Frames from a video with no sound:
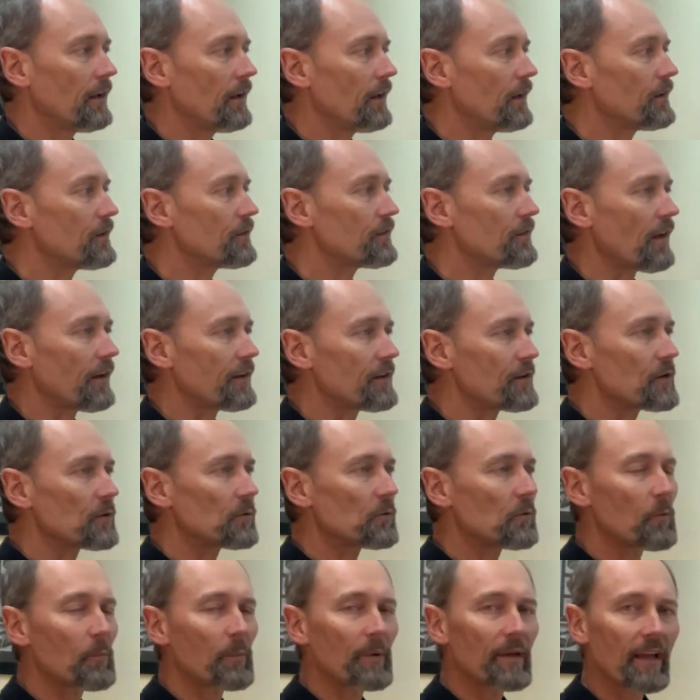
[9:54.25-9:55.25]
is that you
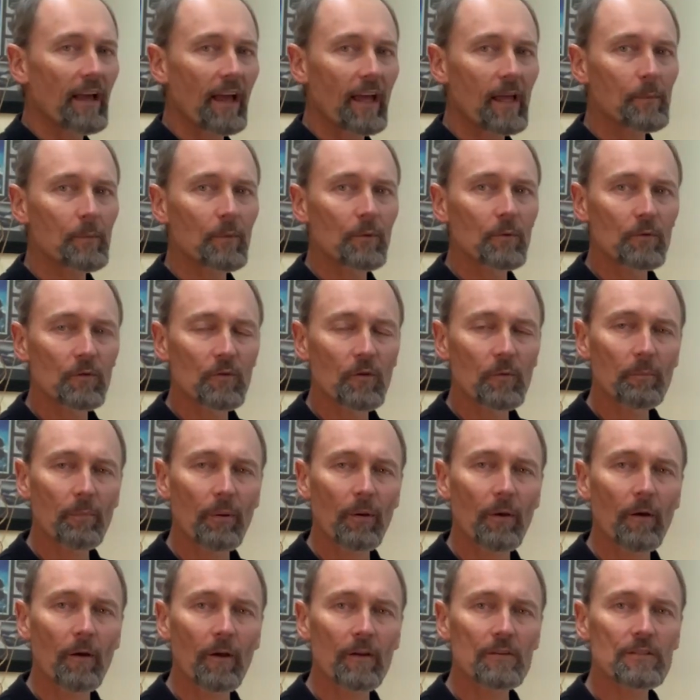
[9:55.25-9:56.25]
will be able to
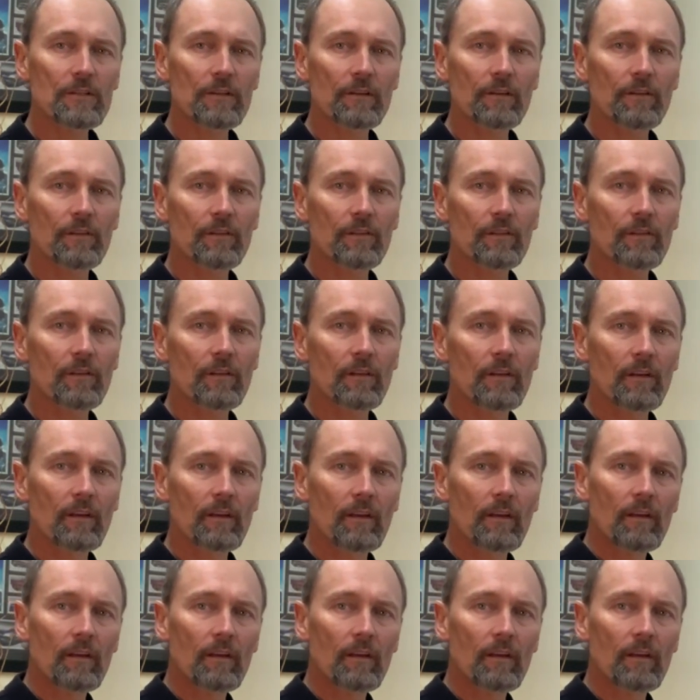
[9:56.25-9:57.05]
purchase